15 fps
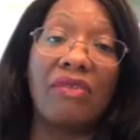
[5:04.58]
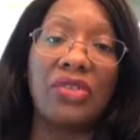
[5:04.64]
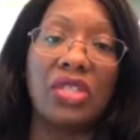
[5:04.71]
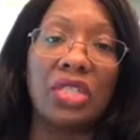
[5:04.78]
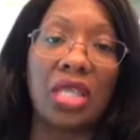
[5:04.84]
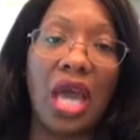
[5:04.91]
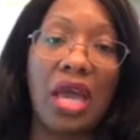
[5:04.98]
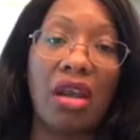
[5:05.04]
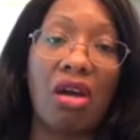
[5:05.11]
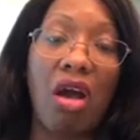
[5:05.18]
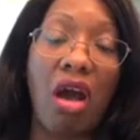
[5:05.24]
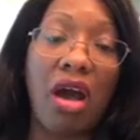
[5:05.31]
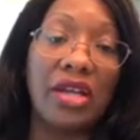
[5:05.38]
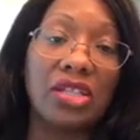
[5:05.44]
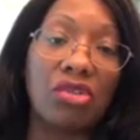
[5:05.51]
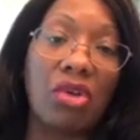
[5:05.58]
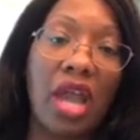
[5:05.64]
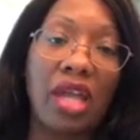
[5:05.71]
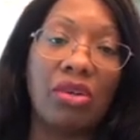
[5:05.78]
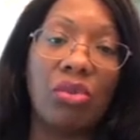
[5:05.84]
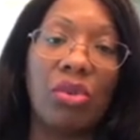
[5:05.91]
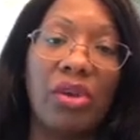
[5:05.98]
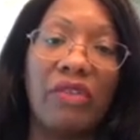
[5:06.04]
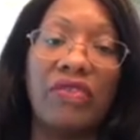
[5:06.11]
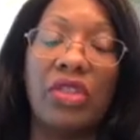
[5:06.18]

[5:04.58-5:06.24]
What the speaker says: to sign a contract with